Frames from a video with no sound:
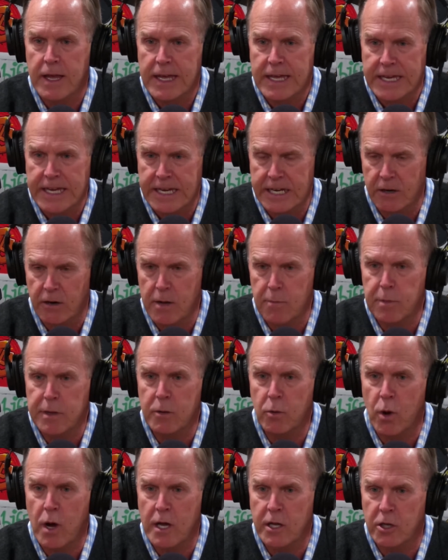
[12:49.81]
here at
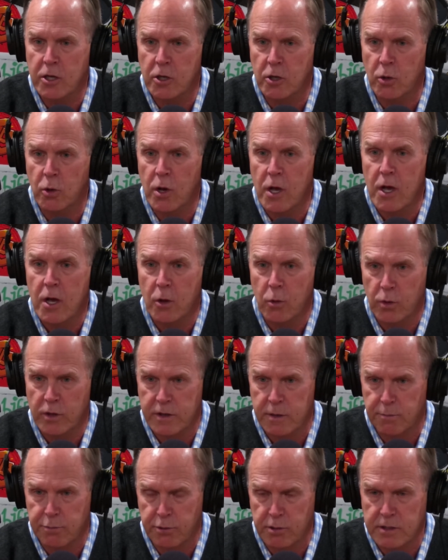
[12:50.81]
BYU, with
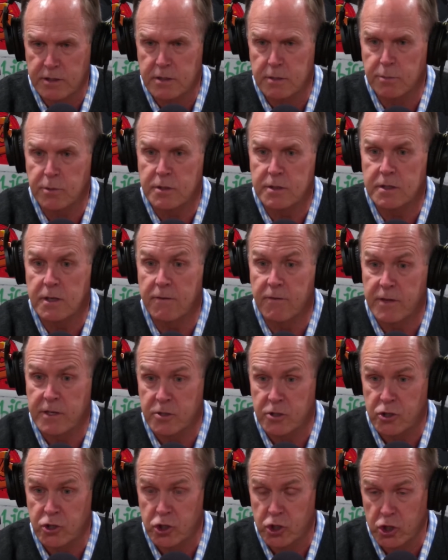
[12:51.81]
the principles of this
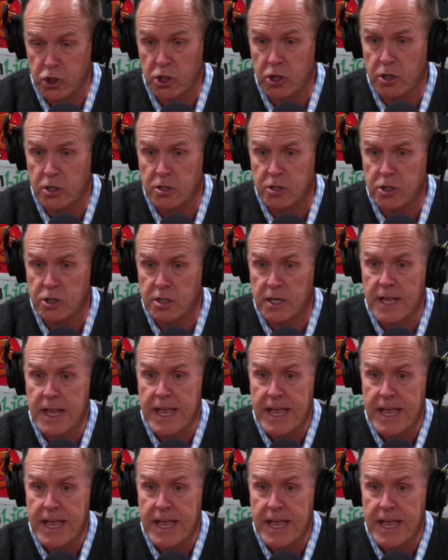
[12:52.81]
church,